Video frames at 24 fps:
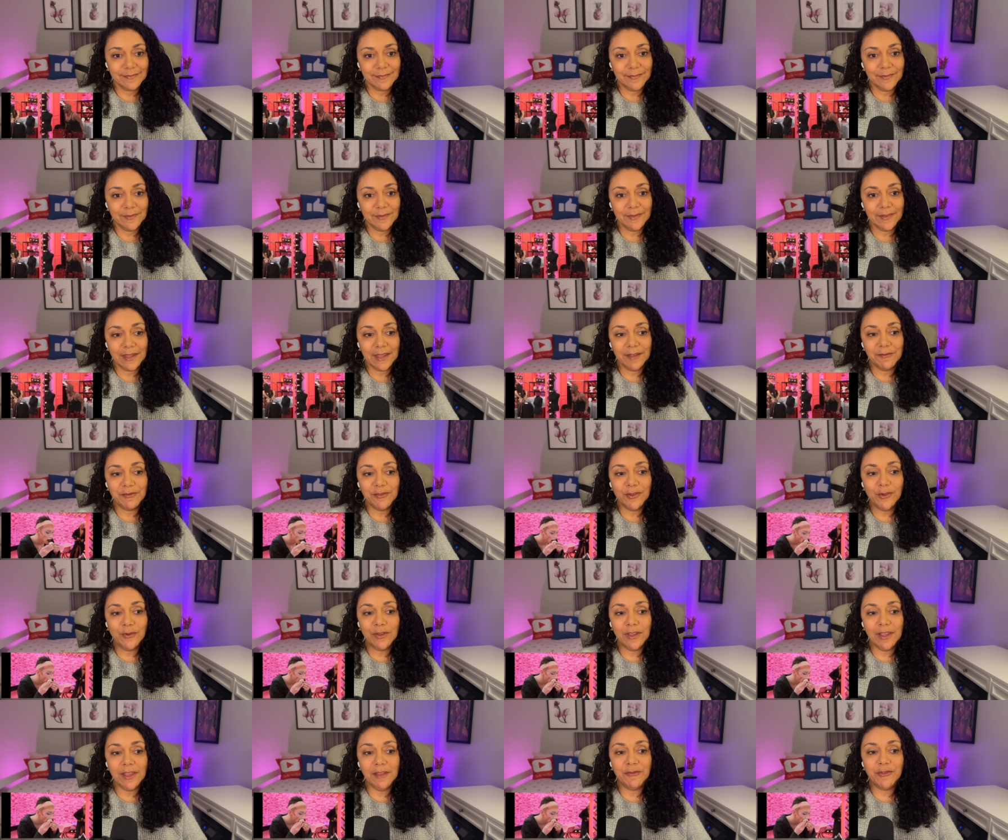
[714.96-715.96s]
Like, if
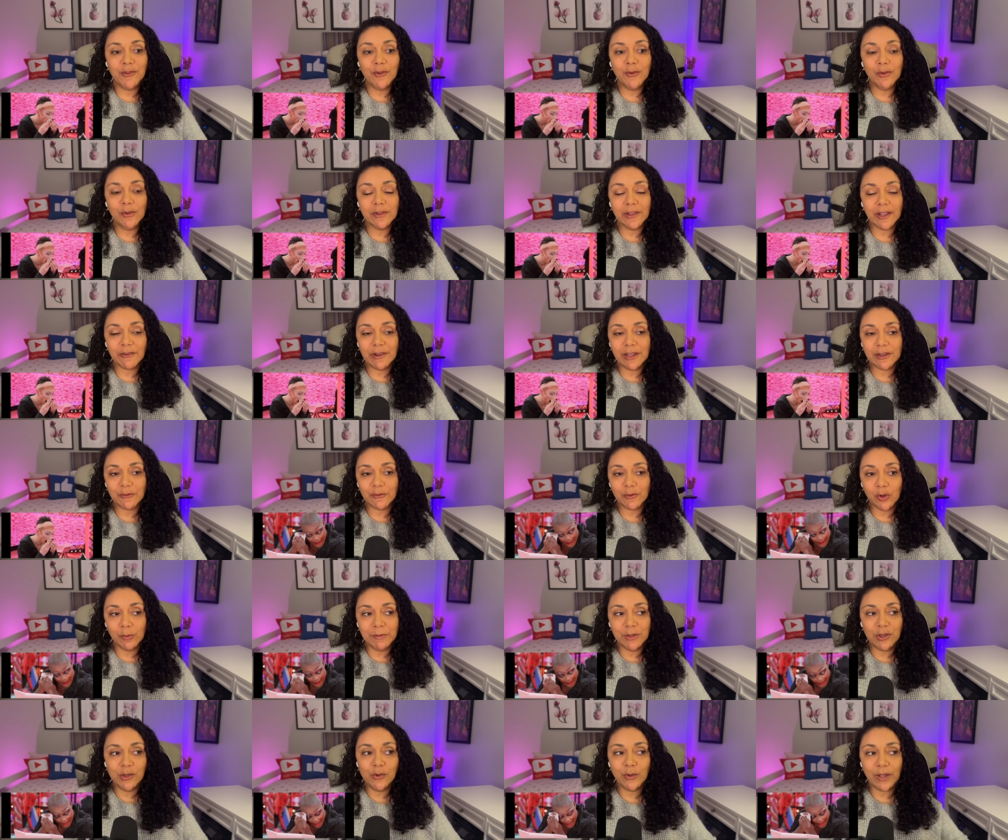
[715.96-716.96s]
you look around the
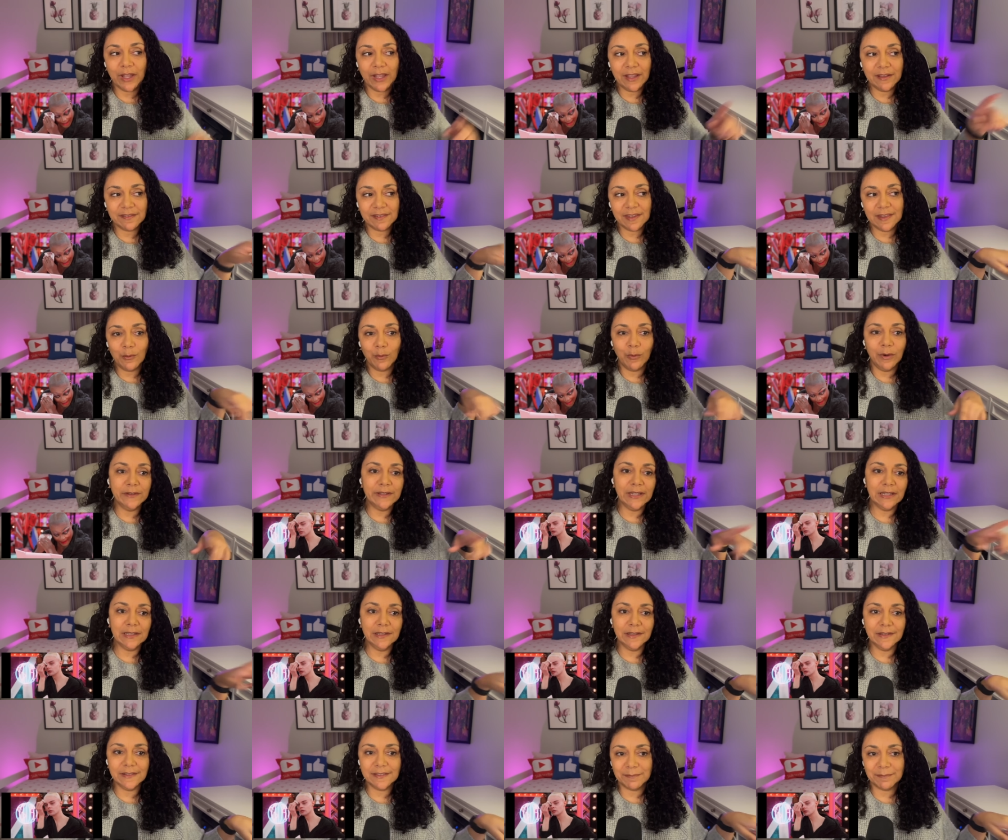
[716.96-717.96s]
room and you can't see the one that
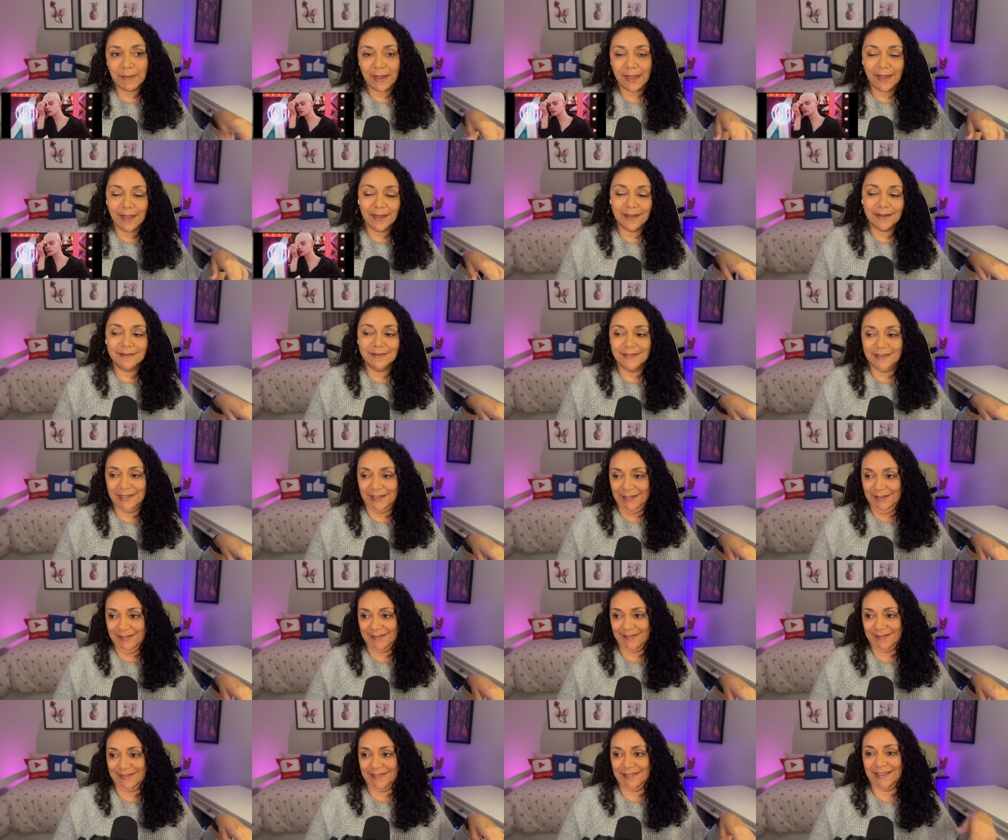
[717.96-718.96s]
looks bad,
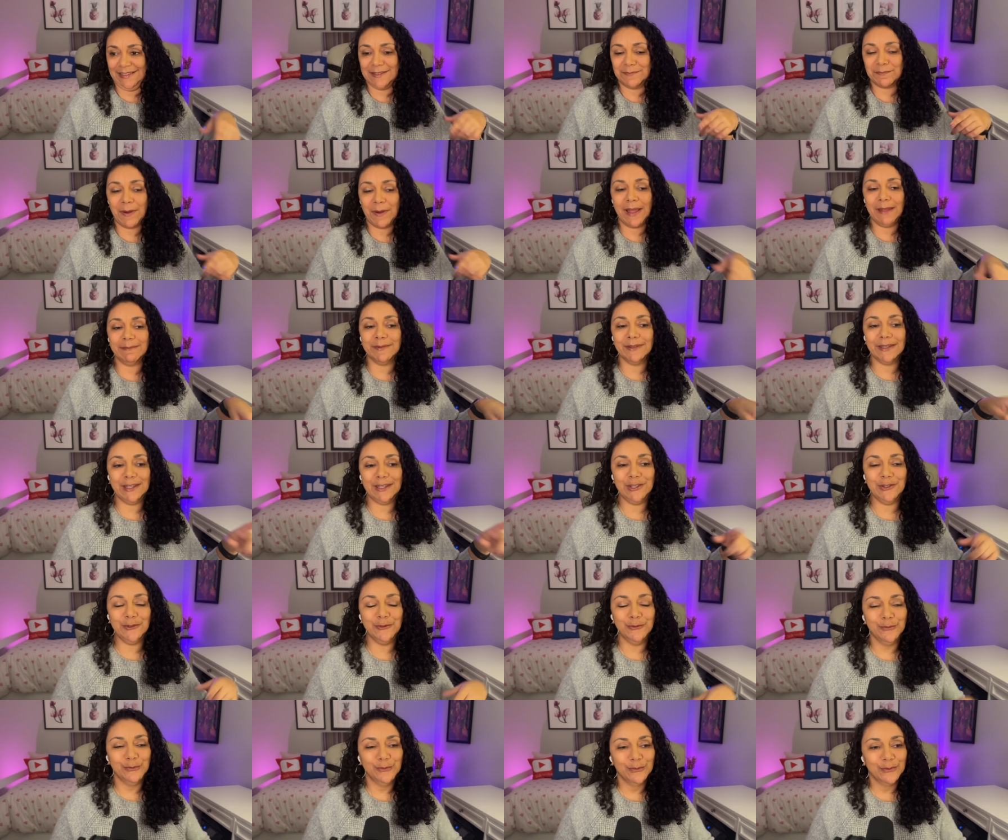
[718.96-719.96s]
it's probably
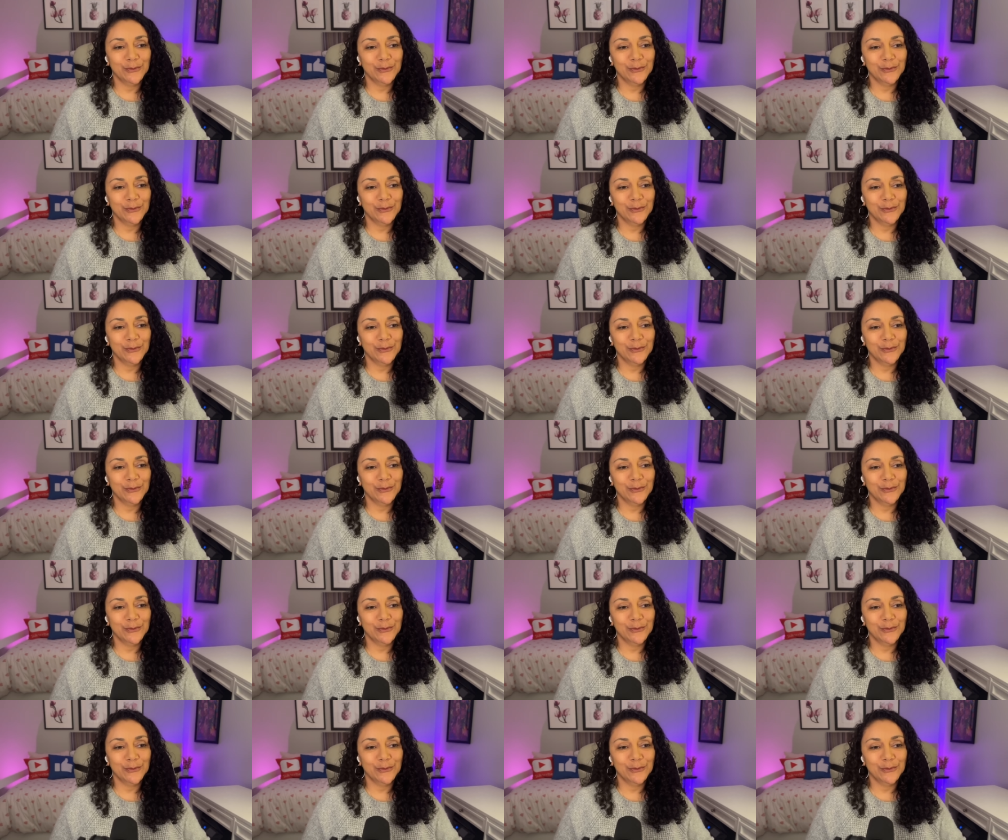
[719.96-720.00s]
you.